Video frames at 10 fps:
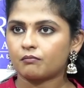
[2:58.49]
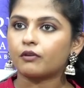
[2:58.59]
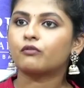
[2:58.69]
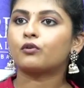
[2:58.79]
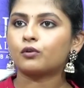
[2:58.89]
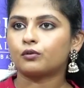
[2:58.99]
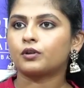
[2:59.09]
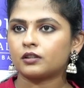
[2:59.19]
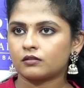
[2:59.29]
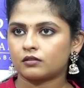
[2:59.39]
before
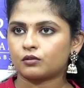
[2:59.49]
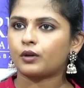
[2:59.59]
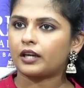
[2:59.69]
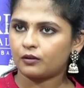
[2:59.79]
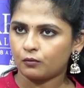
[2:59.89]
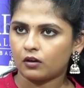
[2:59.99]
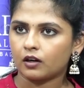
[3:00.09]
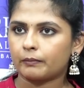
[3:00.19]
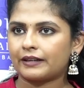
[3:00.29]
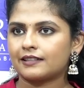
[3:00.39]
going to any
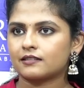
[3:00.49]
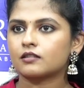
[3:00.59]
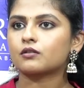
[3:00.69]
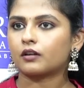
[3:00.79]
workplaces